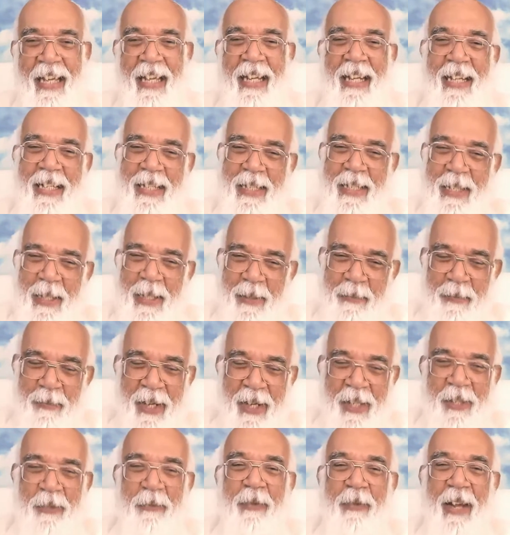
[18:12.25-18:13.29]
there is a
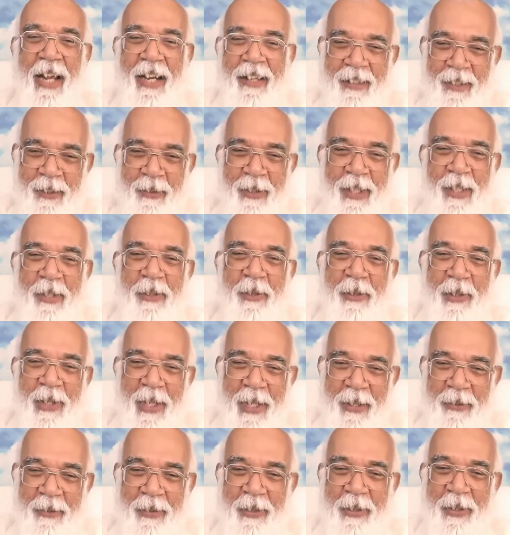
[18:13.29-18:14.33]
much better way to
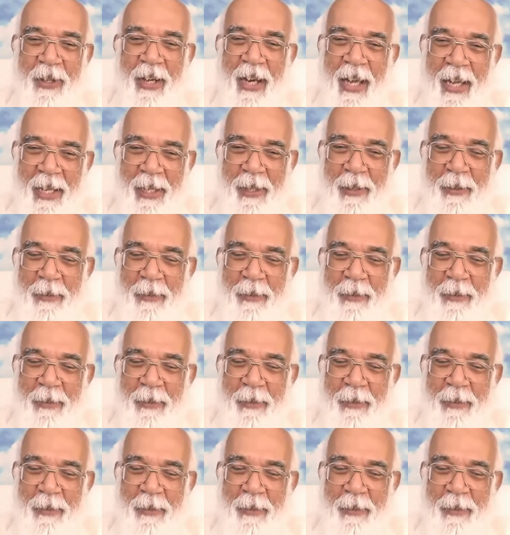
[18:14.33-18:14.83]
live your life.